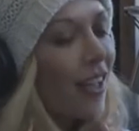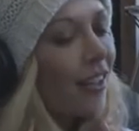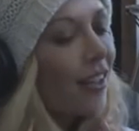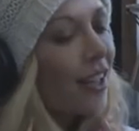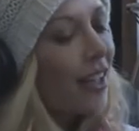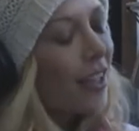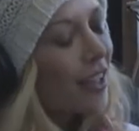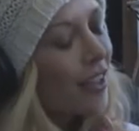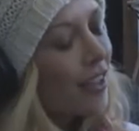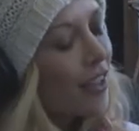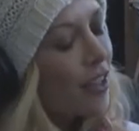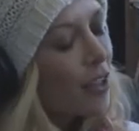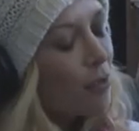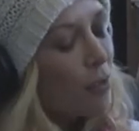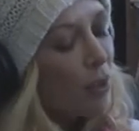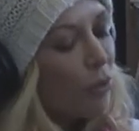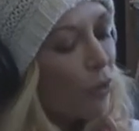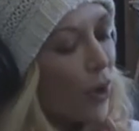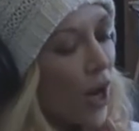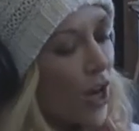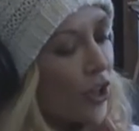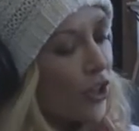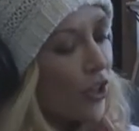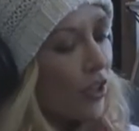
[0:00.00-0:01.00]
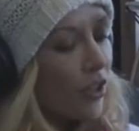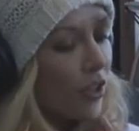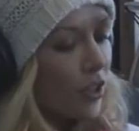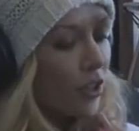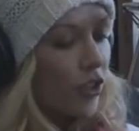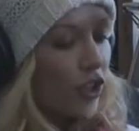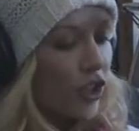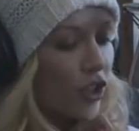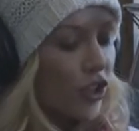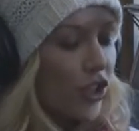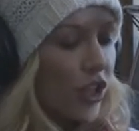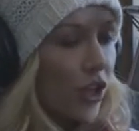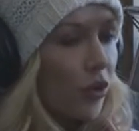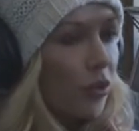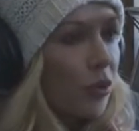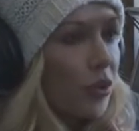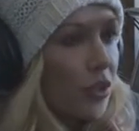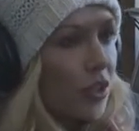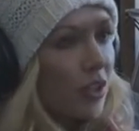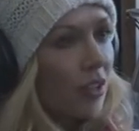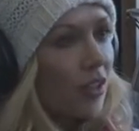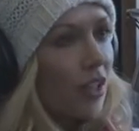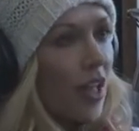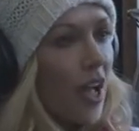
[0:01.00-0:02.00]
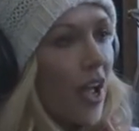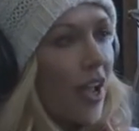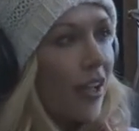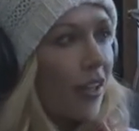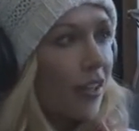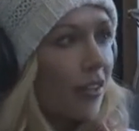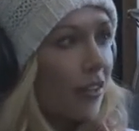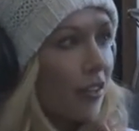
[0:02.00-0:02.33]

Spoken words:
been watching the just general decline